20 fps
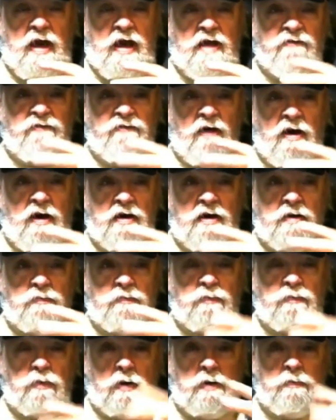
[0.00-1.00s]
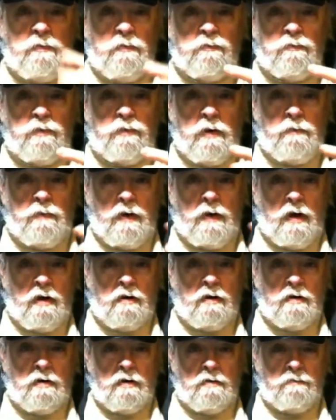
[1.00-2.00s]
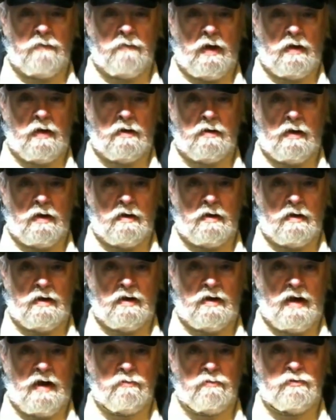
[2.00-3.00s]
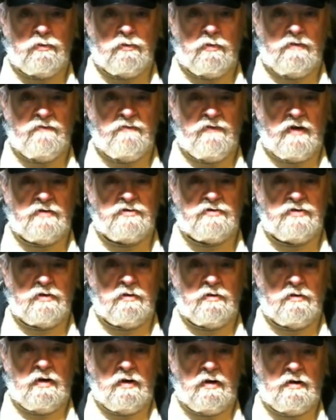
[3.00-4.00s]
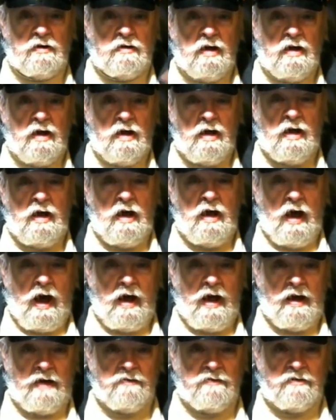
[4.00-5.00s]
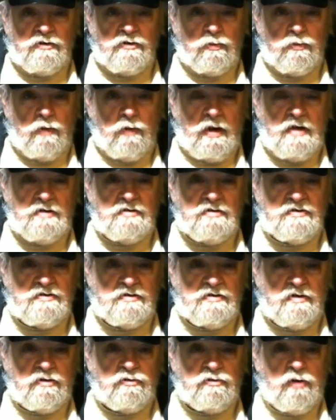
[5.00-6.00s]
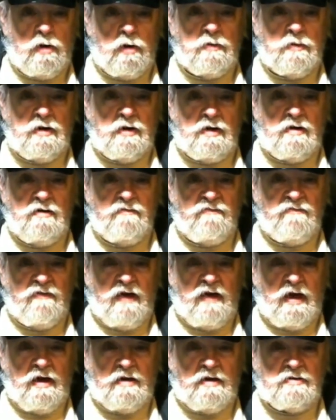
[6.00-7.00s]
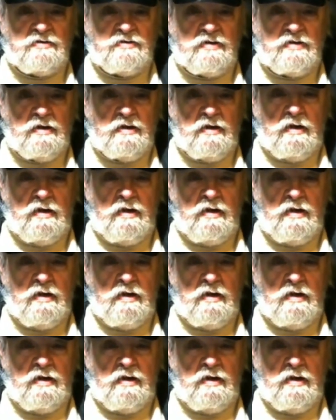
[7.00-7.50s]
if I had prepared an outdoor adventure and I had the terrains determined in advance,